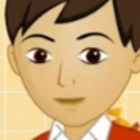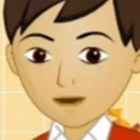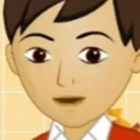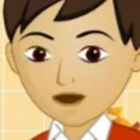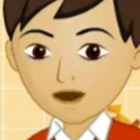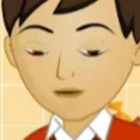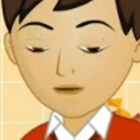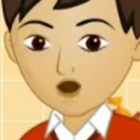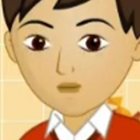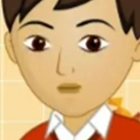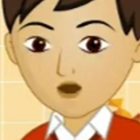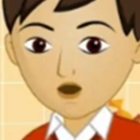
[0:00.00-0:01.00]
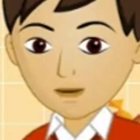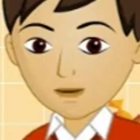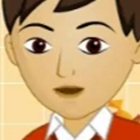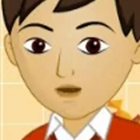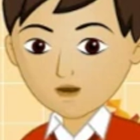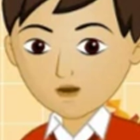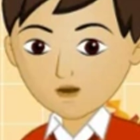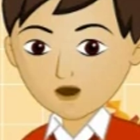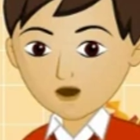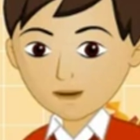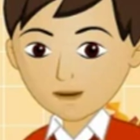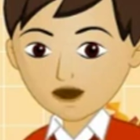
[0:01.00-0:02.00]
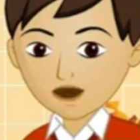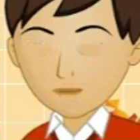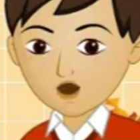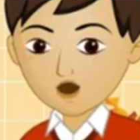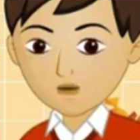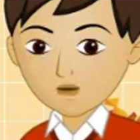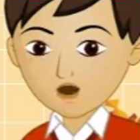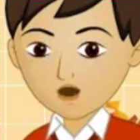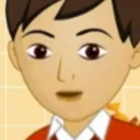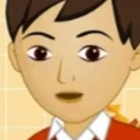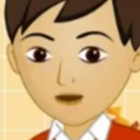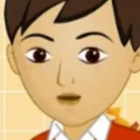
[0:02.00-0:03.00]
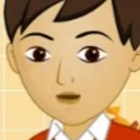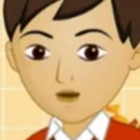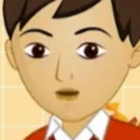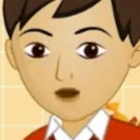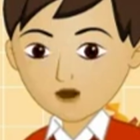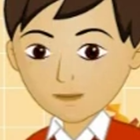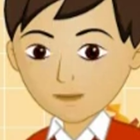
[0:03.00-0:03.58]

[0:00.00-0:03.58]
What happens to the undissolved salt at the bottom of the beaker?